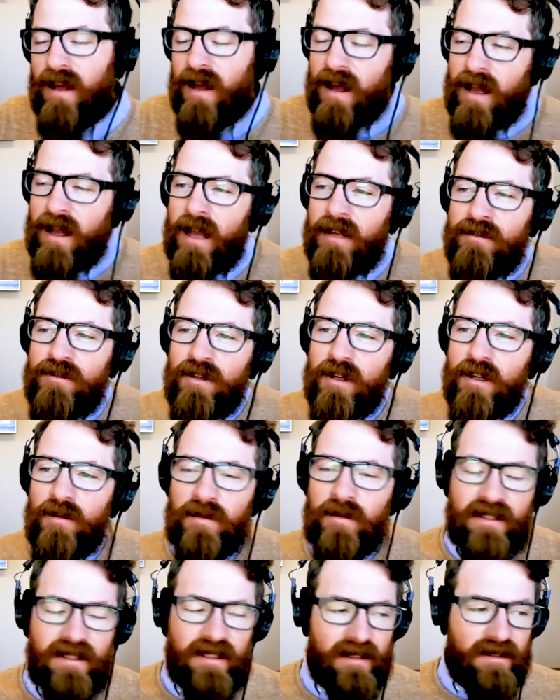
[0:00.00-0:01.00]
I struggle
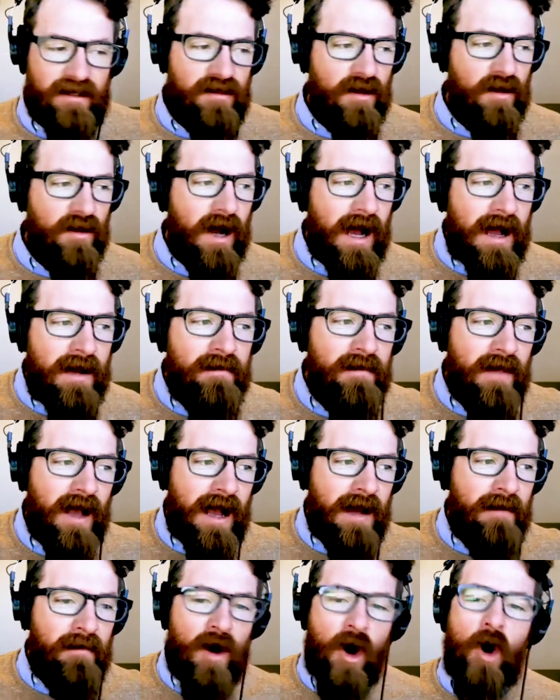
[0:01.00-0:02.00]
with this. So
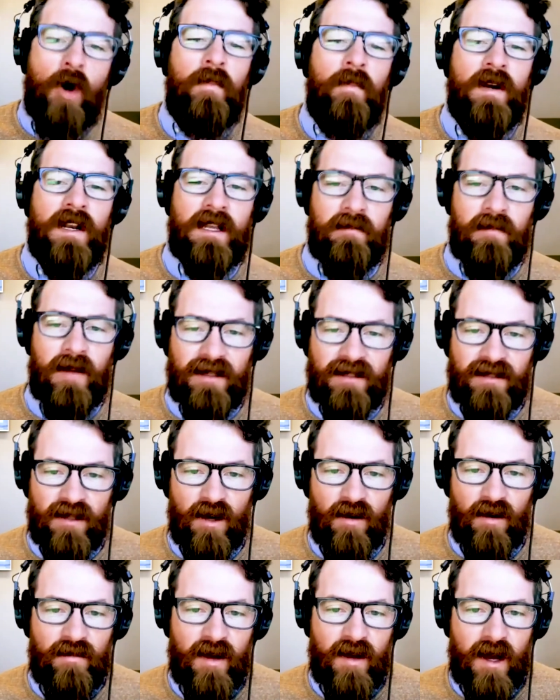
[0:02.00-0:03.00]
I'm opening
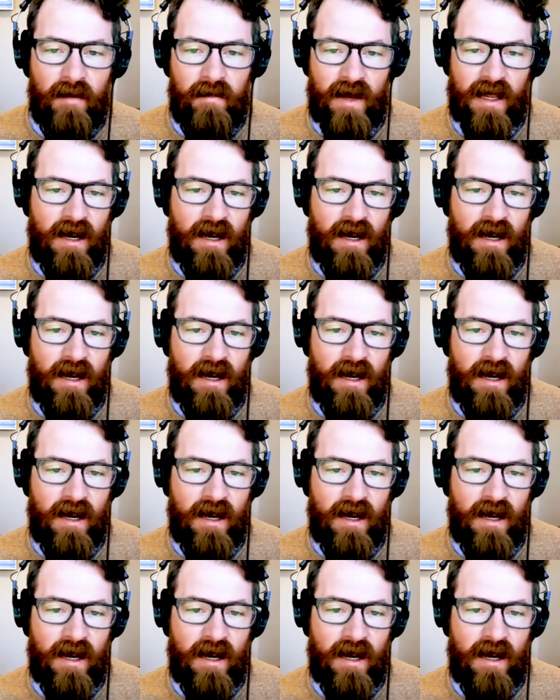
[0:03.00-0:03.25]
myself up